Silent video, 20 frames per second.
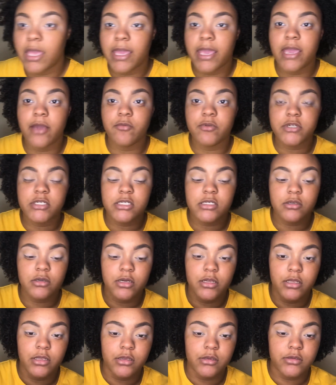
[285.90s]
and we're just gonna
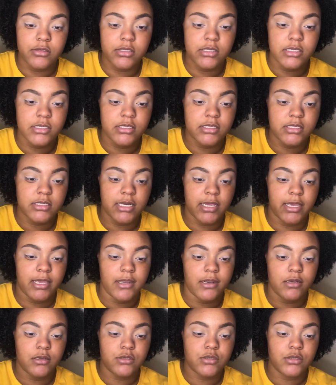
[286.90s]
use this
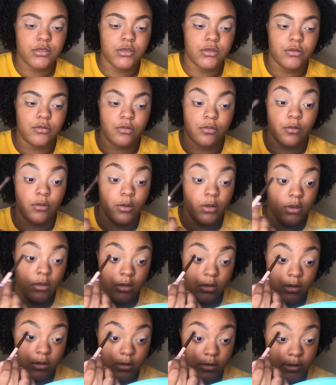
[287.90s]
shade to
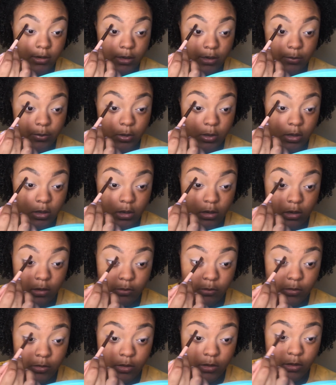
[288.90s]
deepen up
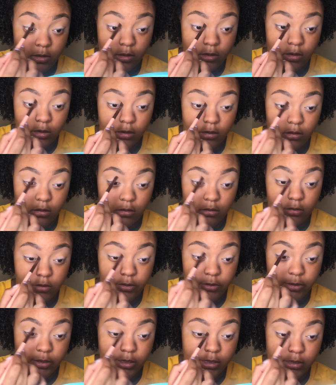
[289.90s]
the
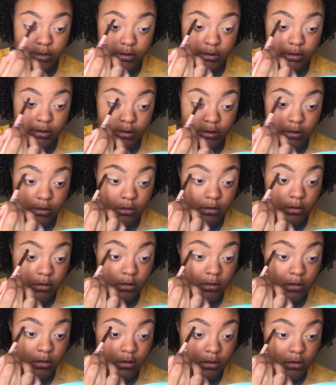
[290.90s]
crease
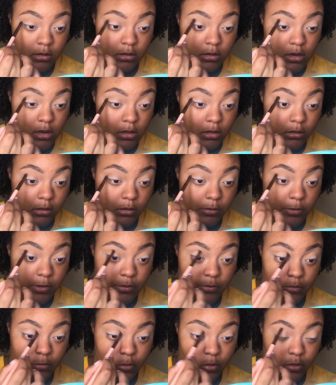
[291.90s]
a little bit
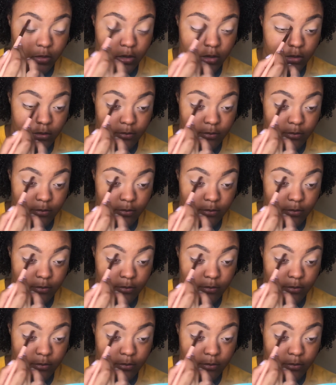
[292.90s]
more.